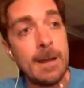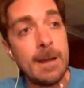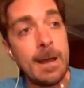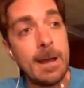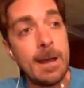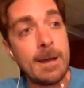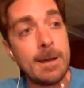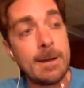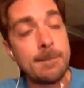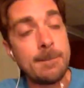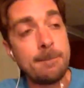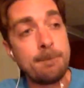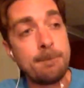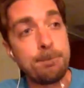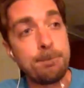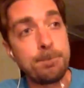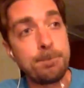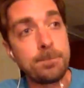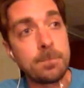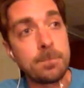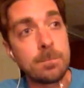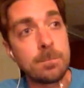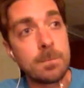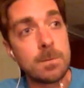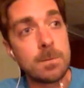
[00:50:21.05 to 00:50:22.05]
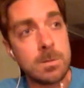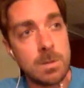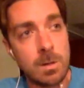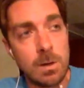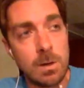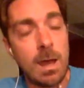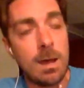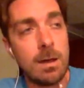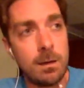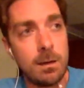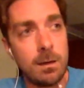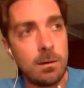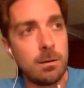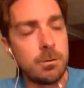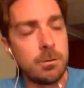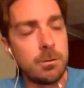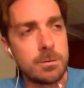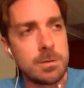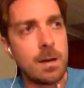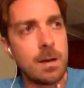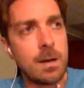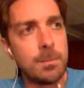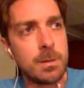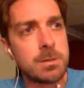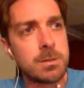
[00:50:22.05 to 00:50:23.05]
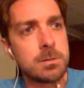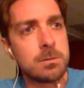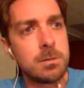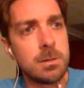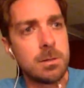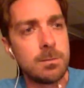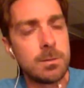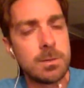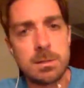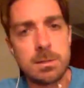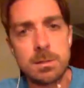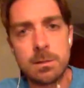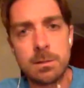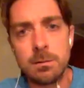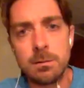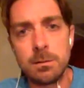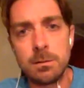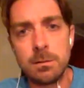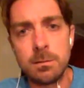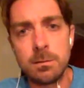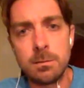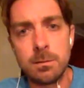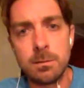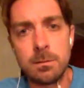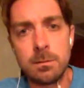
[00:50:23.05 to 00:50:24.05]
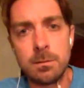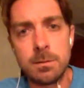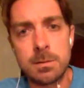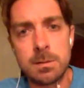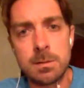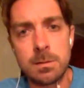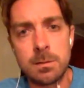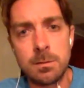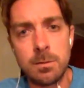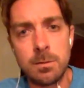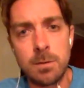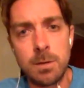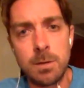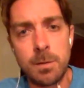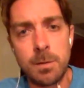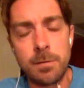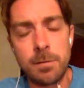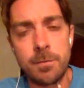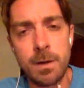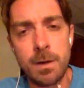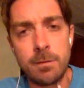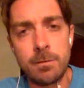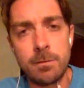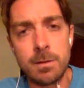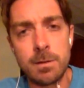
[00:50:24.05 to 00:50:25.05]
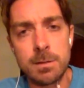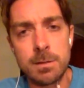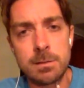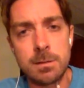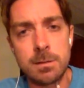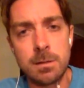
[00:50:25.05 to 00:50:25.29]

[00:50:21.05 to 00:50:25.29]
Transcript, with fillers: So yeah, Early Retirement Extreme is still one of my favorites.